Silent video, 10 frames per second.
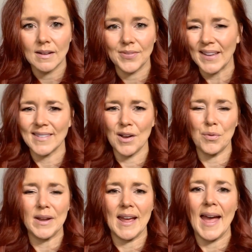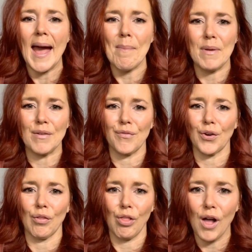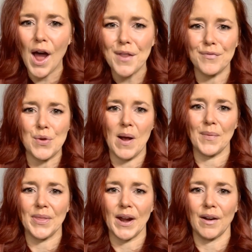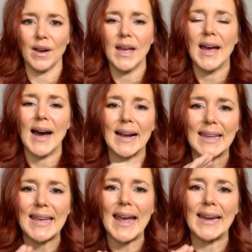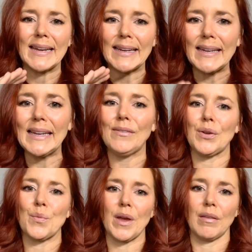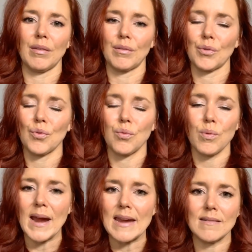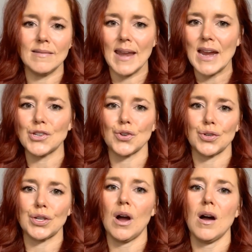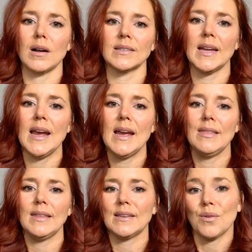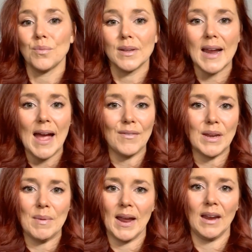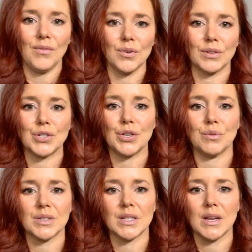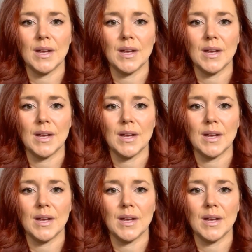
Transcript: That's not going to happen for a lot of you out there. Again, even with great natured dogs that don't really have any behavioral issues.